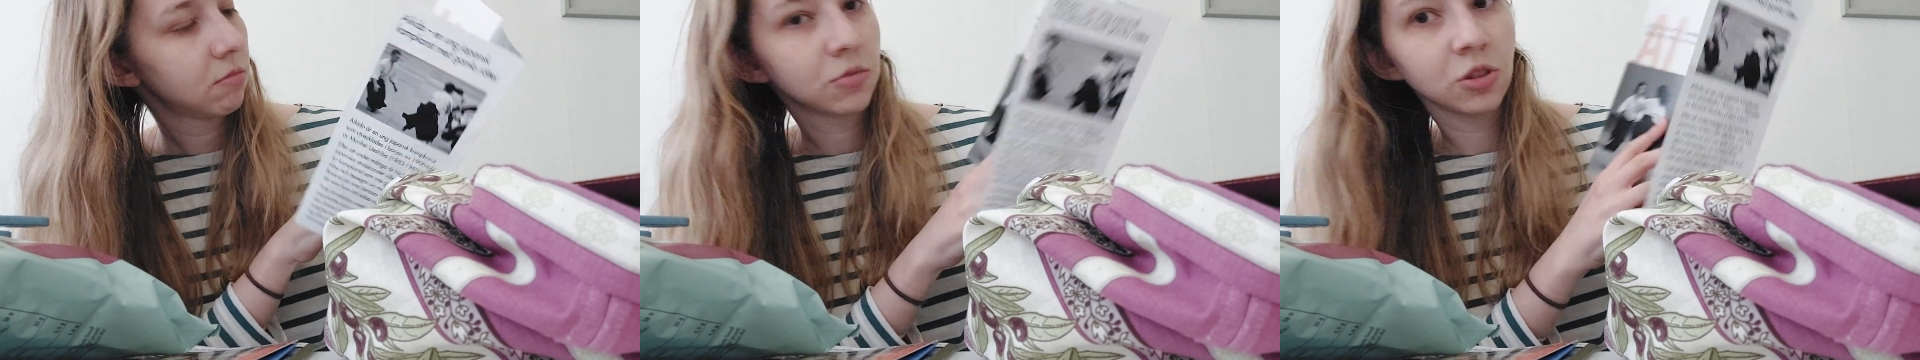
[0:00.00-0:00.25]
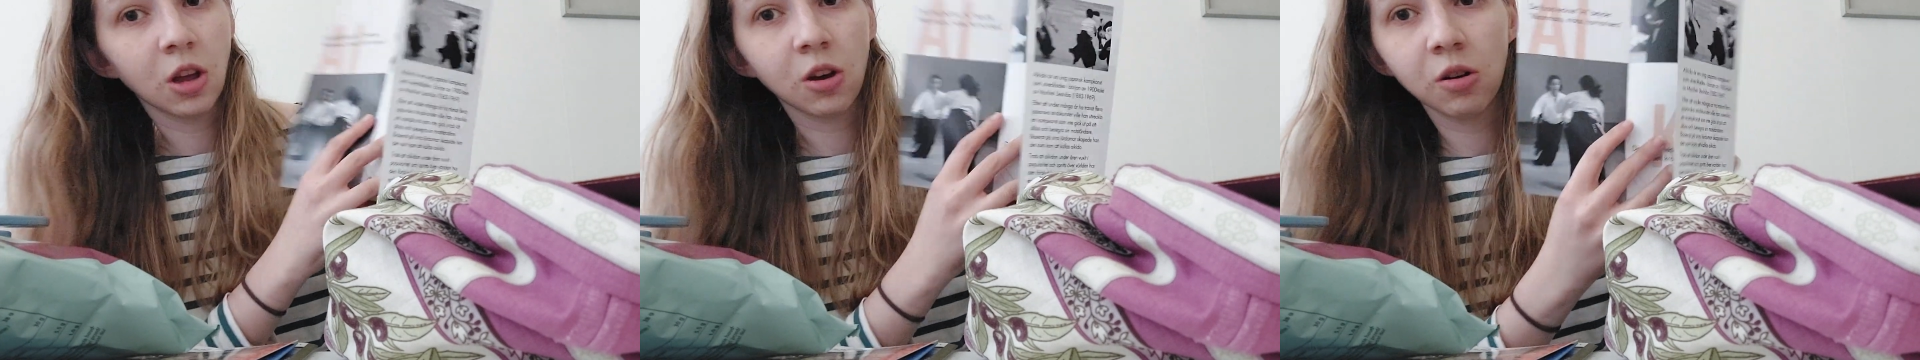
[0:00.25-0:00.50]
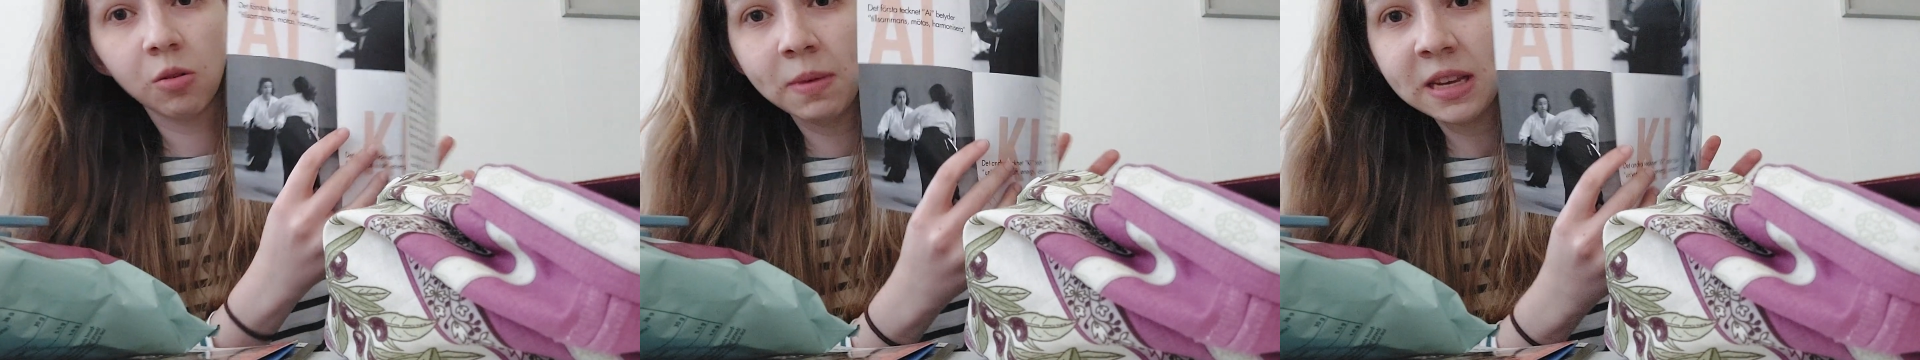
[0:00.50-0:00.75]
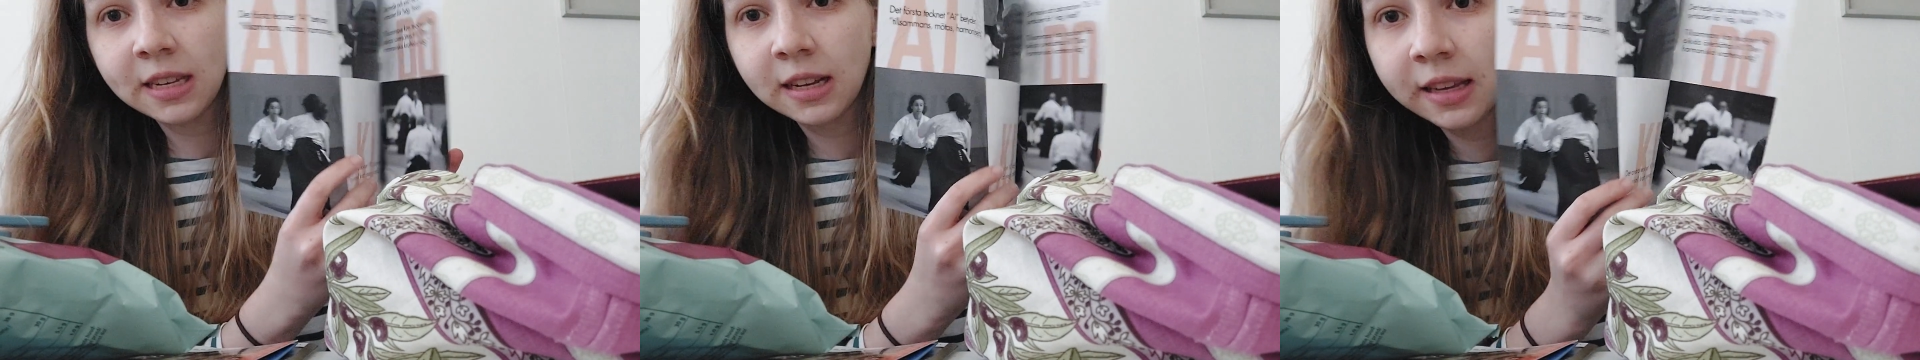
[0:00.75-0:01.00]
So
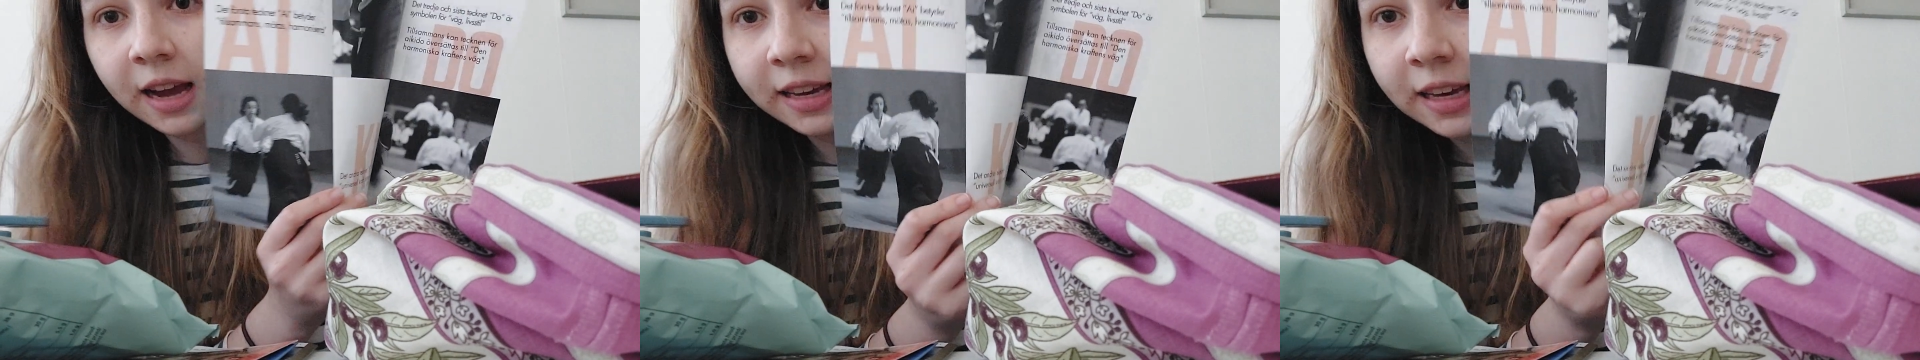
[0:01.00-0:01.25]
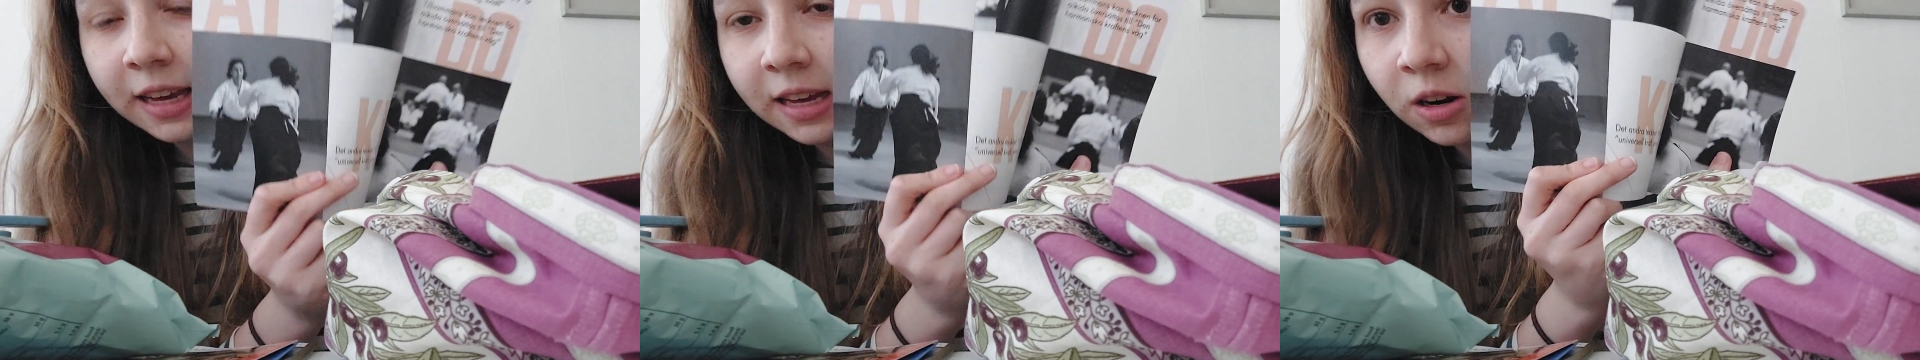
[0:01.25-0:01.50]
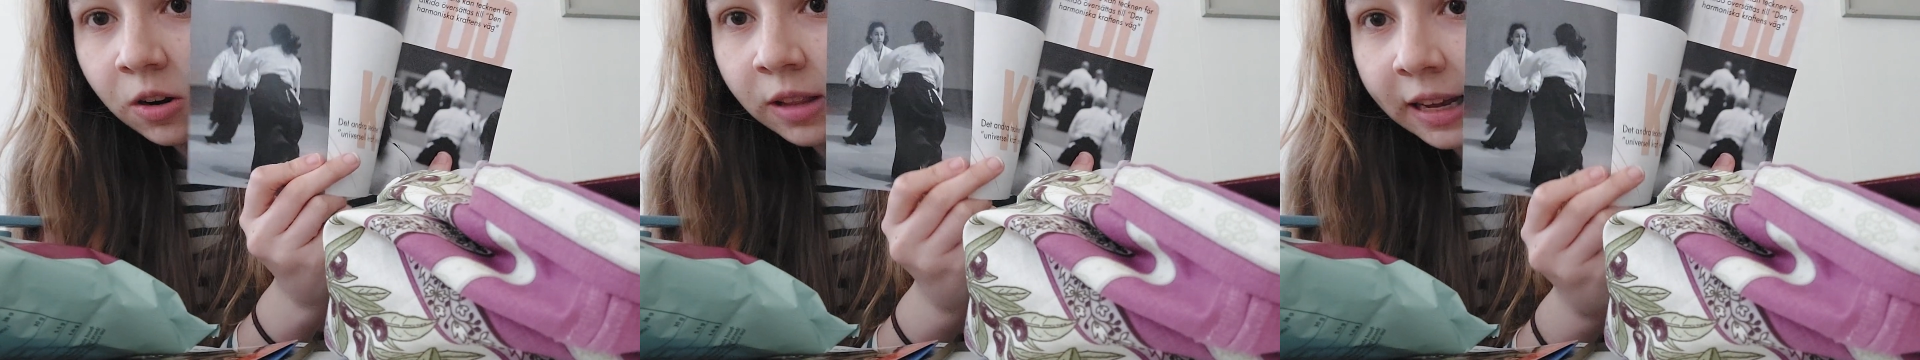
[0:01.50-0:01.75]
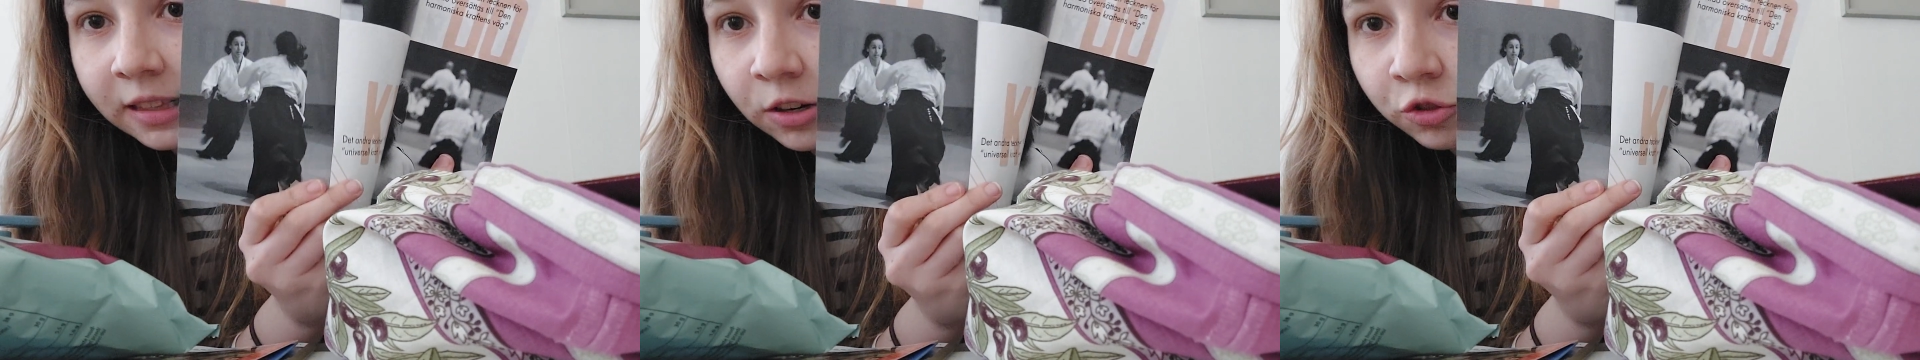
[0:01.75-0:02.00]
basically Aikido,
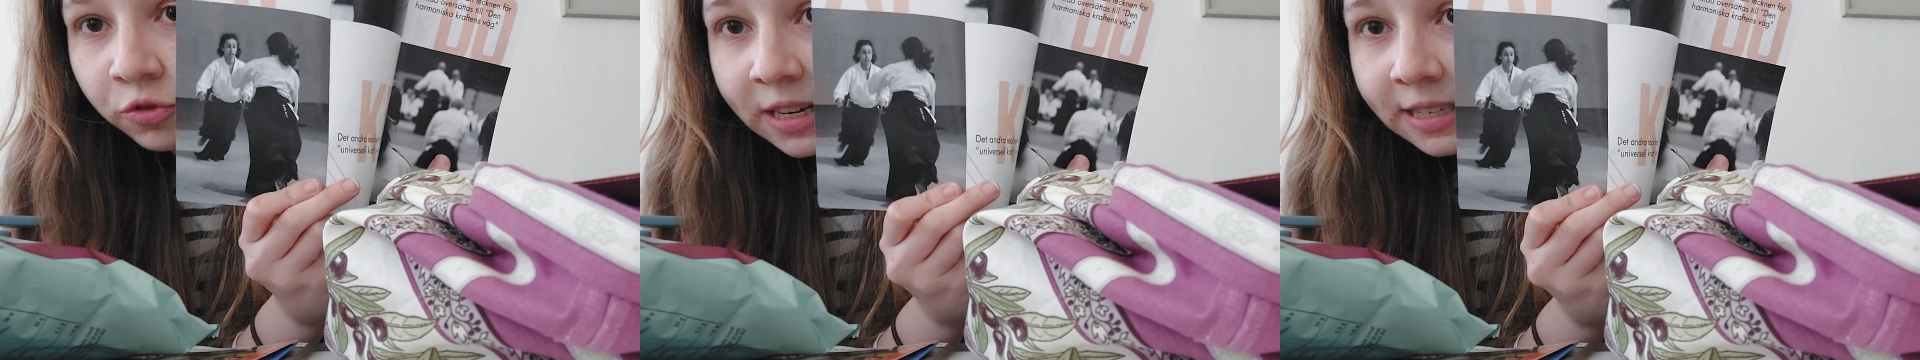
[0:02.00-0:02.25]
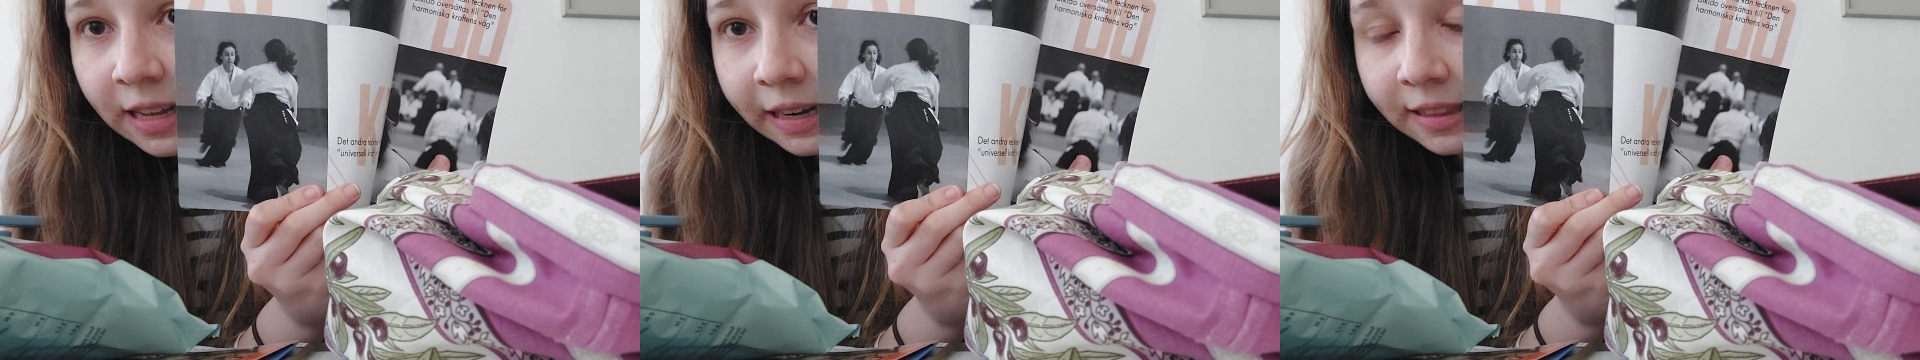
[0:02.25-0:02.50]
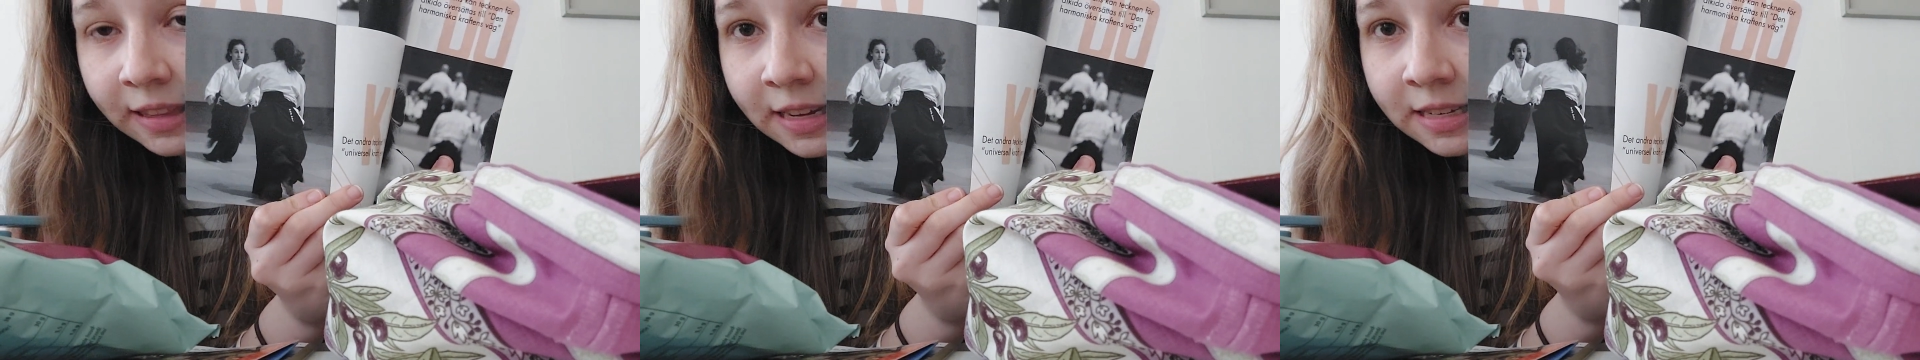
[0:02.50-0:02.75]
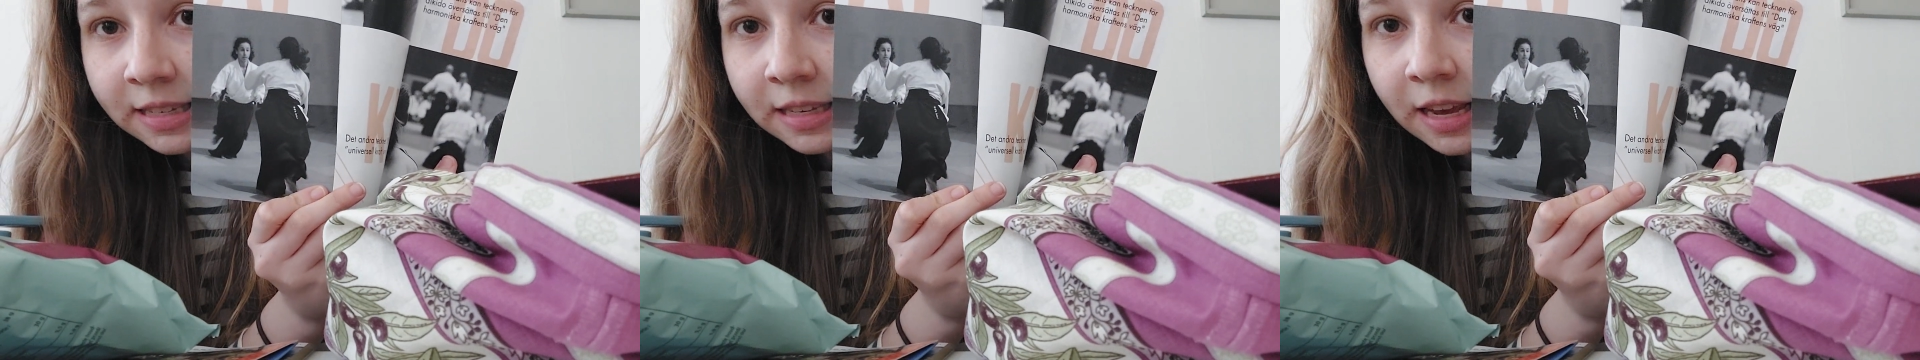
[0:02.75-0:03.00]
like they're dressed like
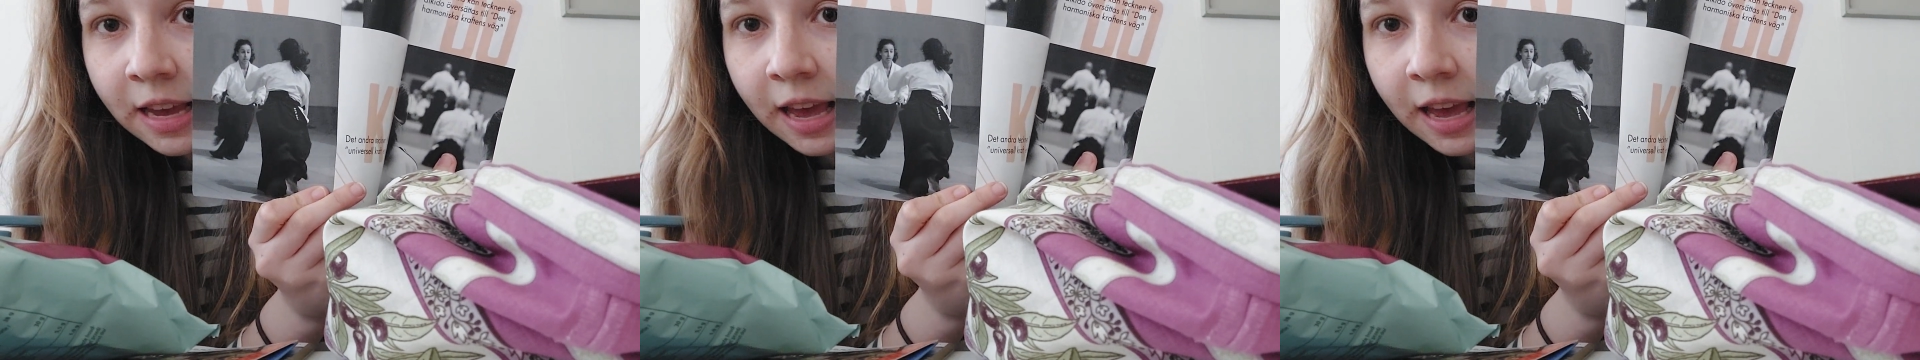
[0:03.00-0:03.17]
this,